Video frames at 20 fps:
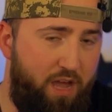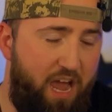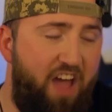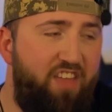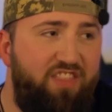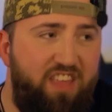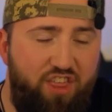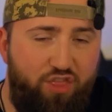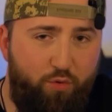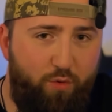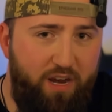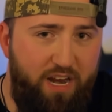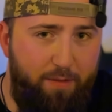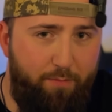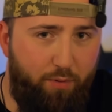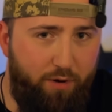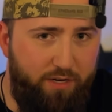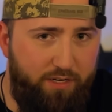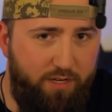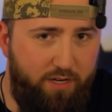And they're
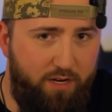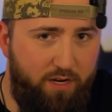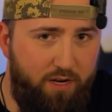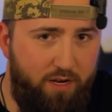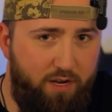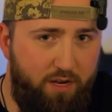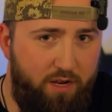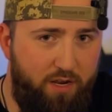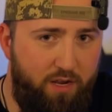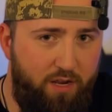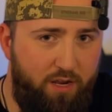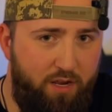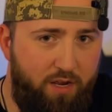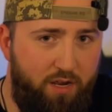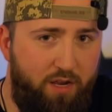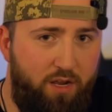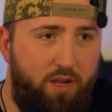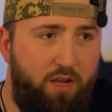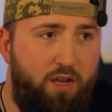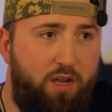3D printed.
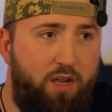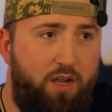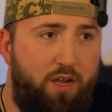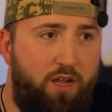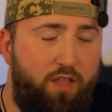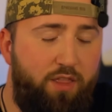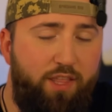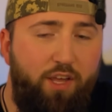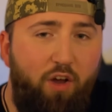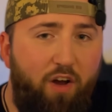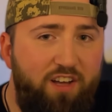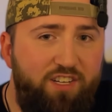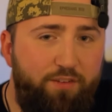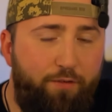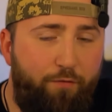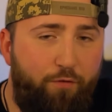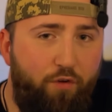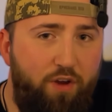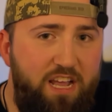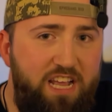The guy's a
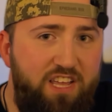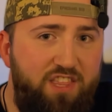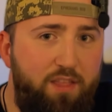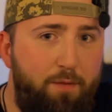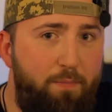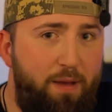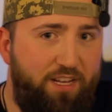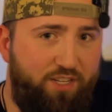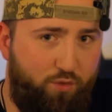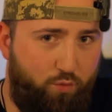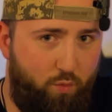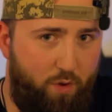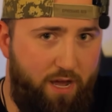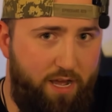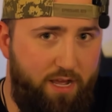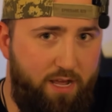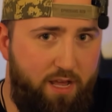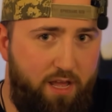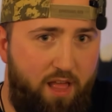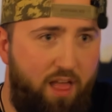freak in the best
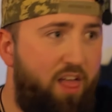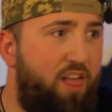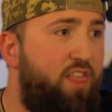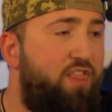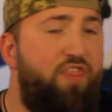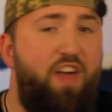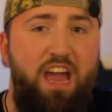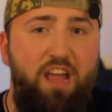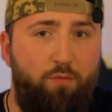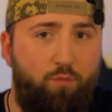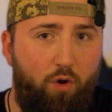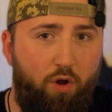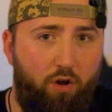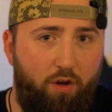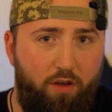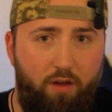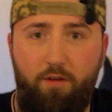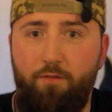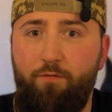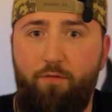way. They
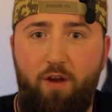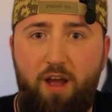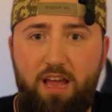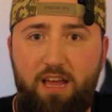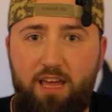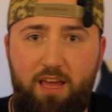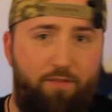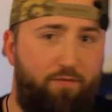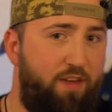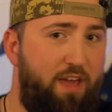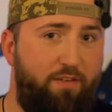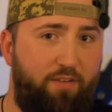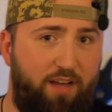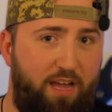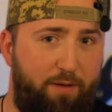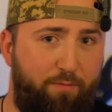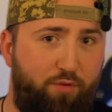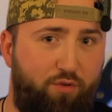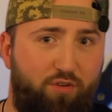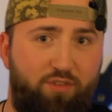rock. Frank, if you ever
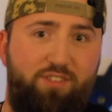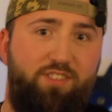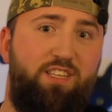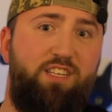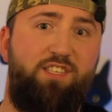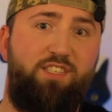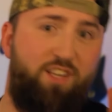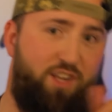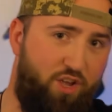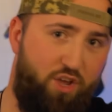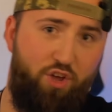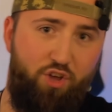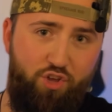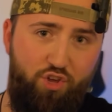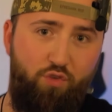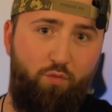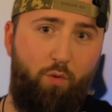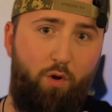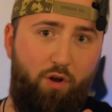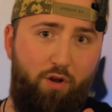come across this,
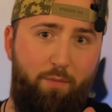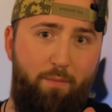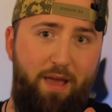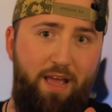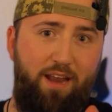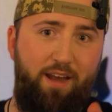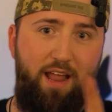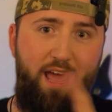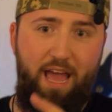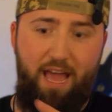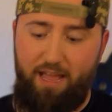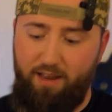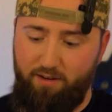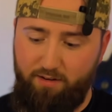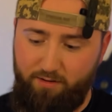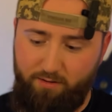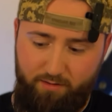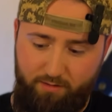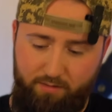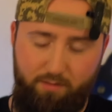you rock, man,
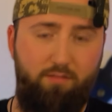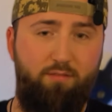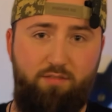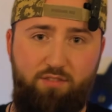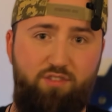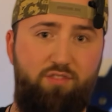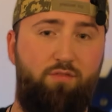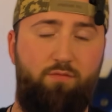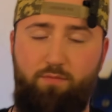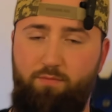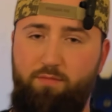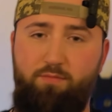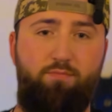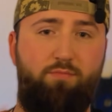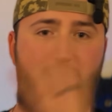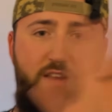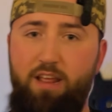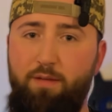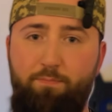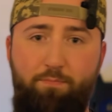and
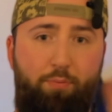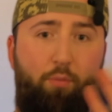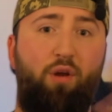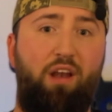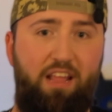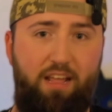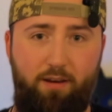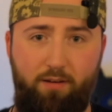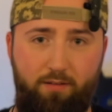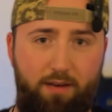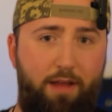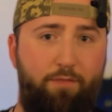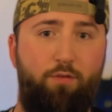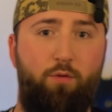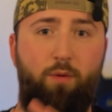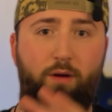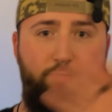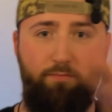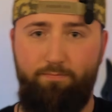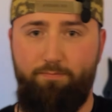you're brilliant.
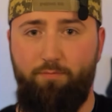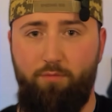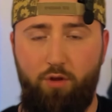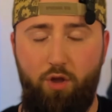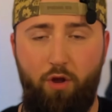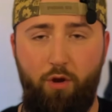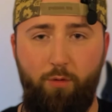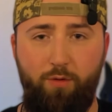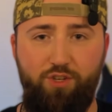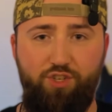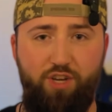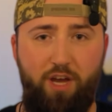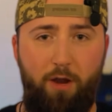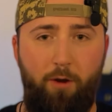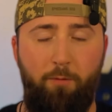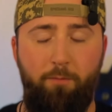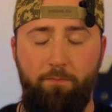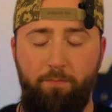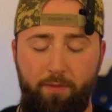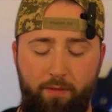Everyone go to his
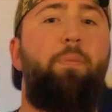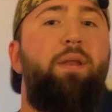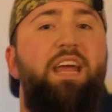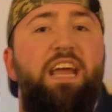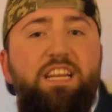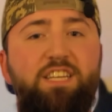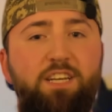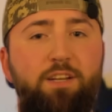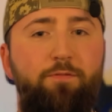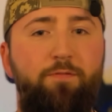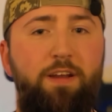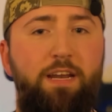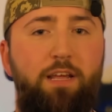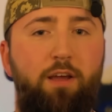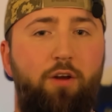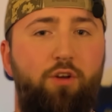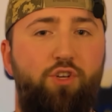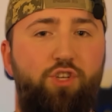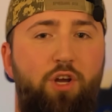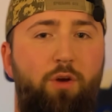channel. But he did a
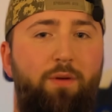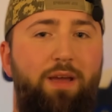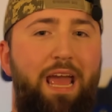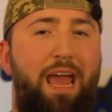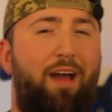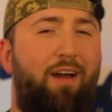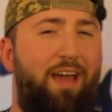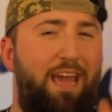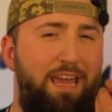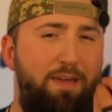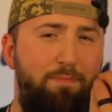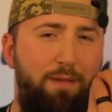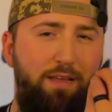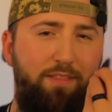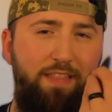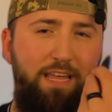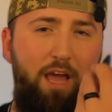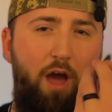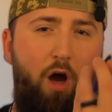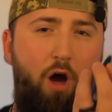video showing how he
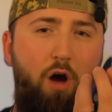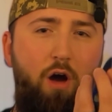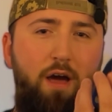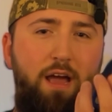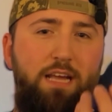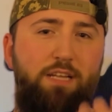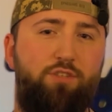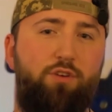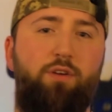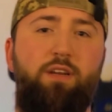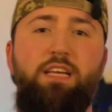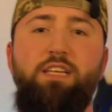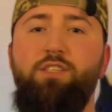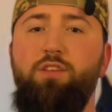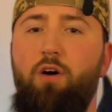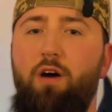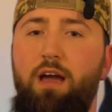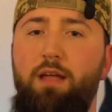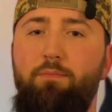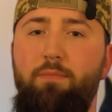made the eyes on his
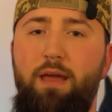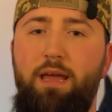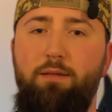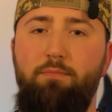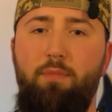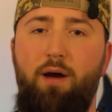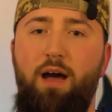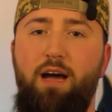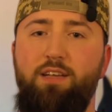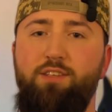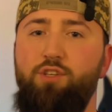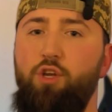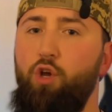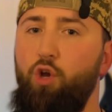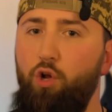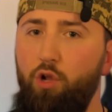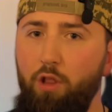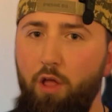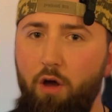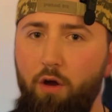Iron Man mask
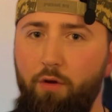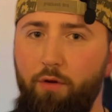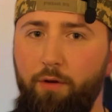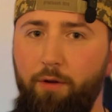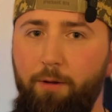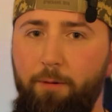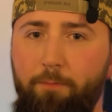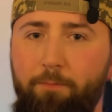glow.